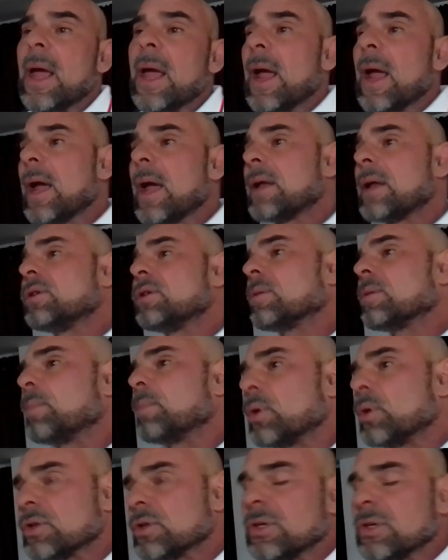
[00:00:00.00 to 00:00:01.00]
And you're
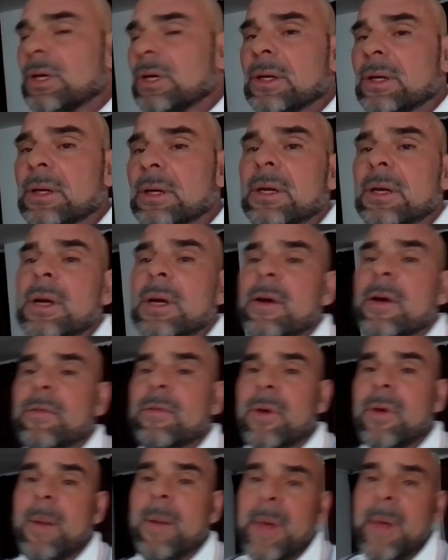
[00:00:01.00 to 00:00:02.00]
pushing
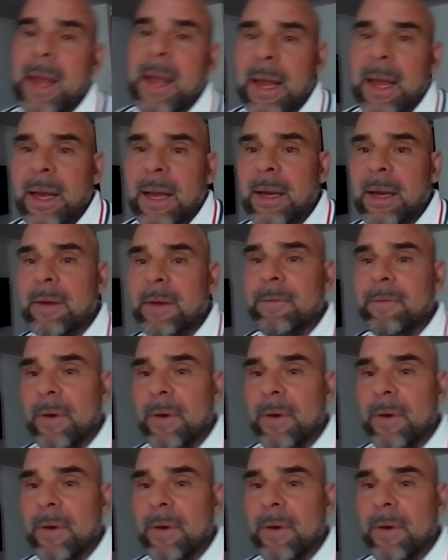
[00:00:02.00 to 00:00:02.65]
from a